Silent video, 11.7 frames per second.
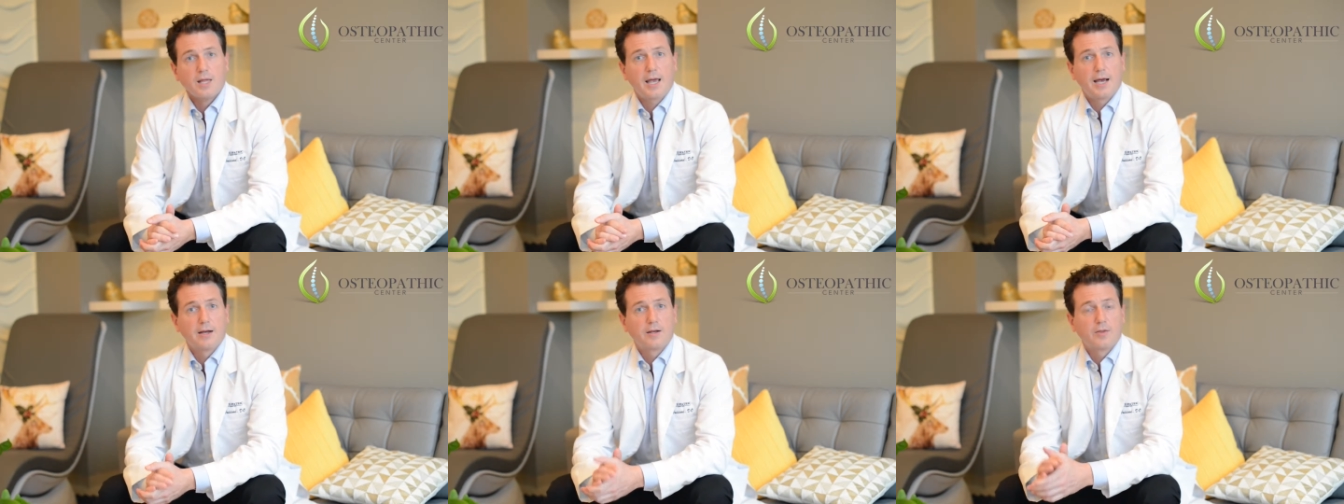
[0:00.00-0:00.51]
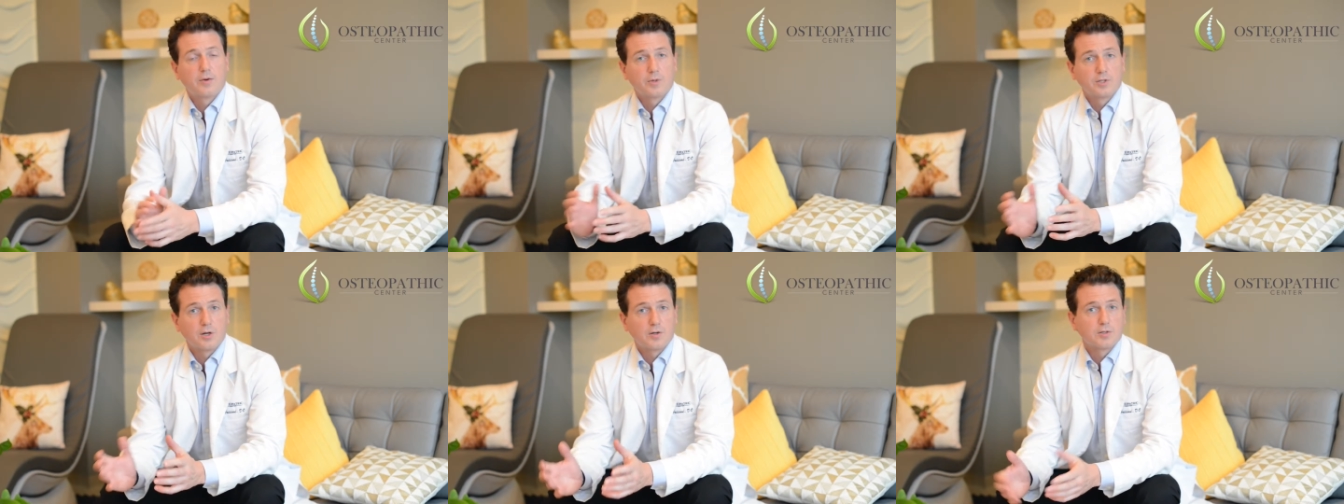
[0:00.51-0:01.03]
And the
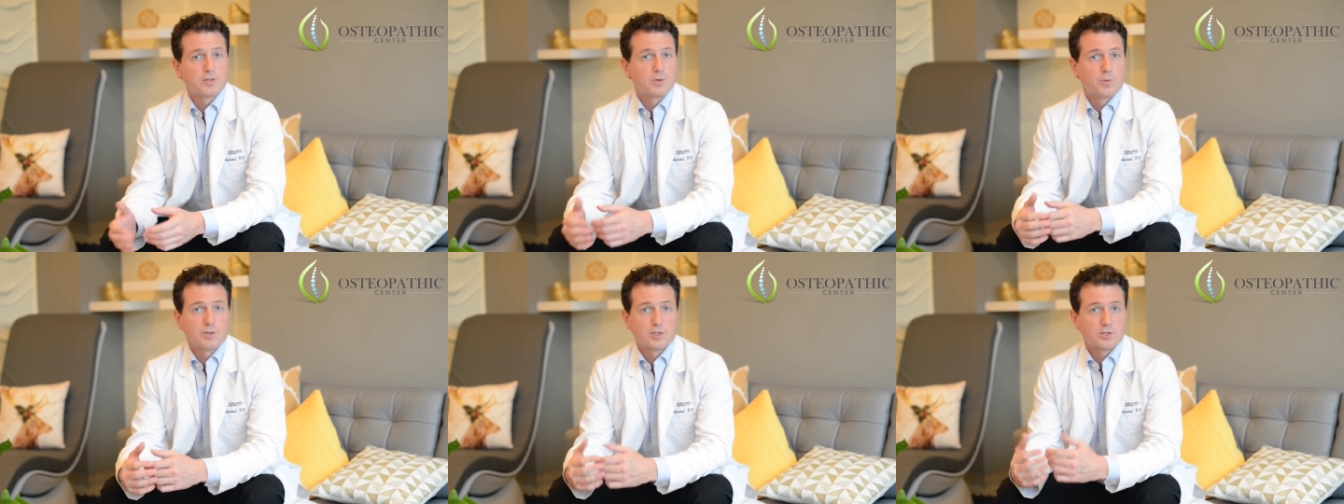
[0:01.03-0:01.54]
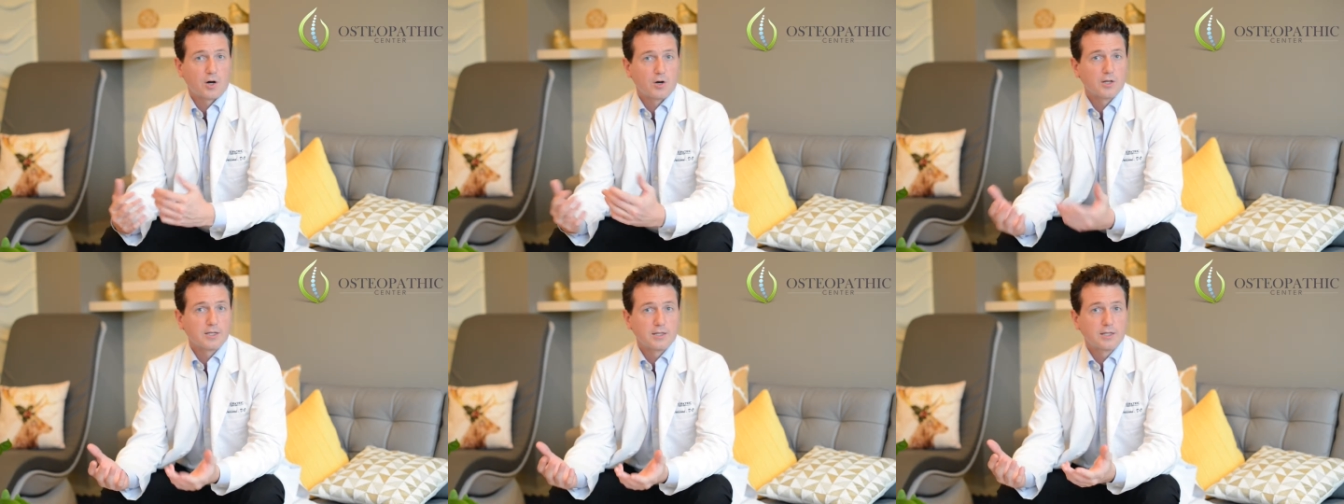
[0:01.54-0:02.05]
results were
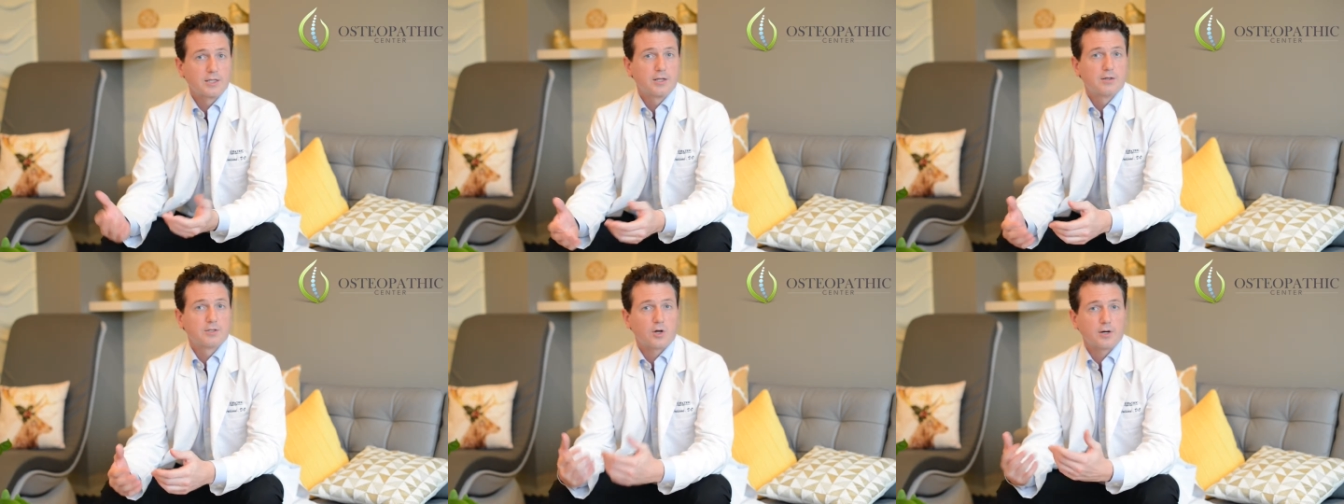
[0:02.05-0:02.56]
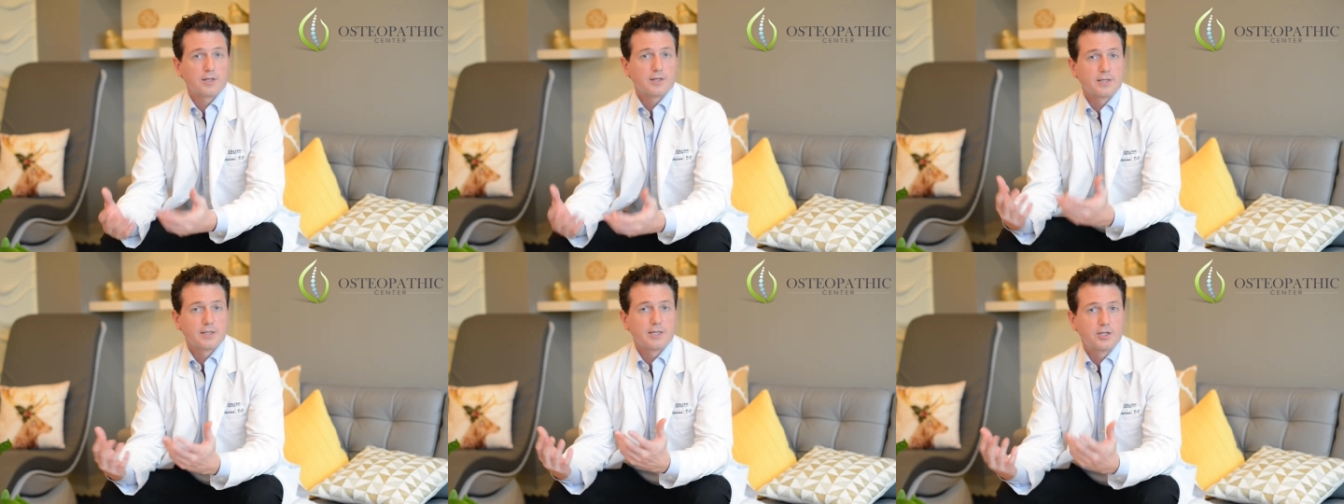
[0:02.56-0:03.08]
startlingly,
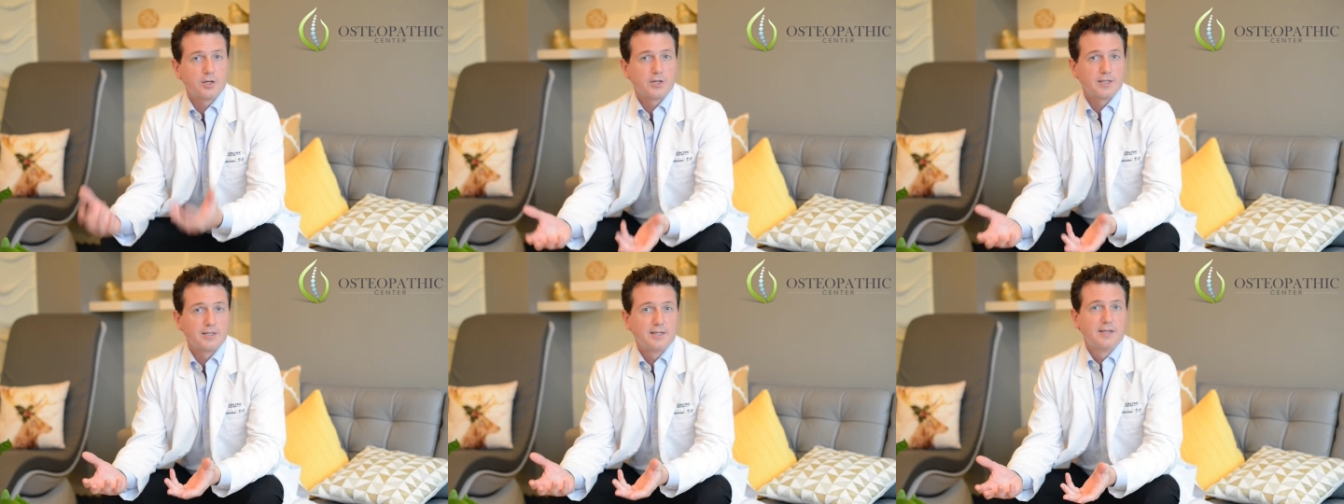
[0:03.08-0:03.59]
startlingly good.